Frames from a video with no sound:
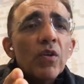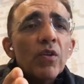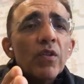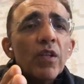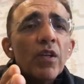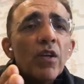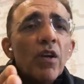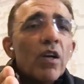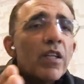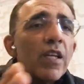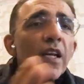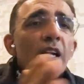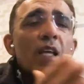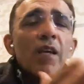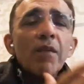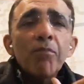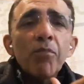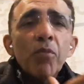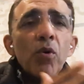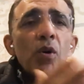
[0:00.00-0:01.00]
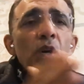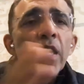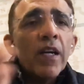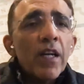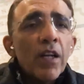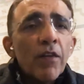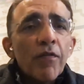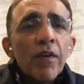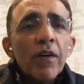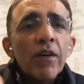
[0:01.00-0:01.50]
They're not getting pulled
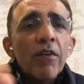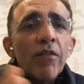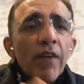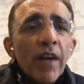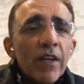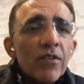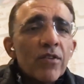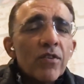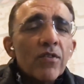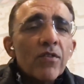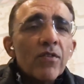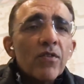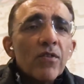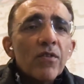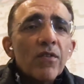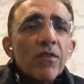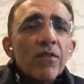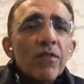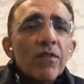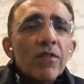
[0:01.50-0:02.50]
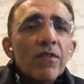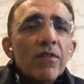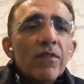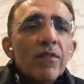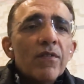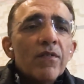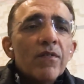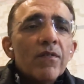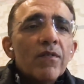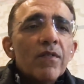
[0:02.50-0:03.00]
in different directions.
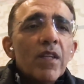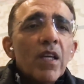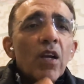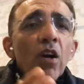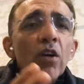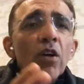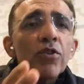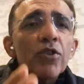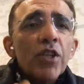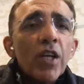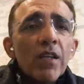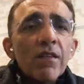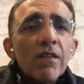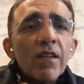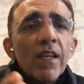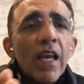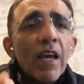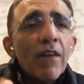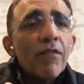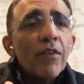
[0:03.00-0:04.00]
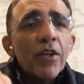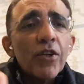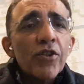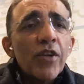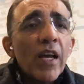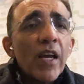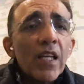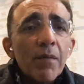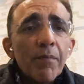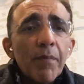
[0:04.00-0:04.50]
They're not chasing every
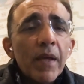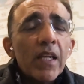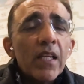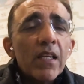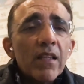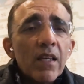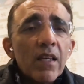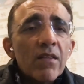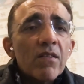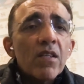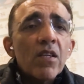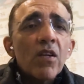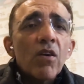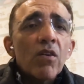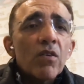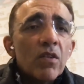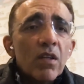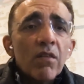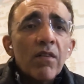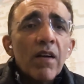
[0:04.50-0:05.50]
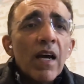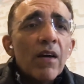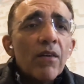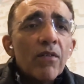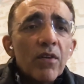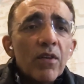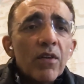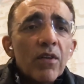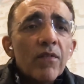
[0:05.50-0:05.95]
shiny penny they see on the ground,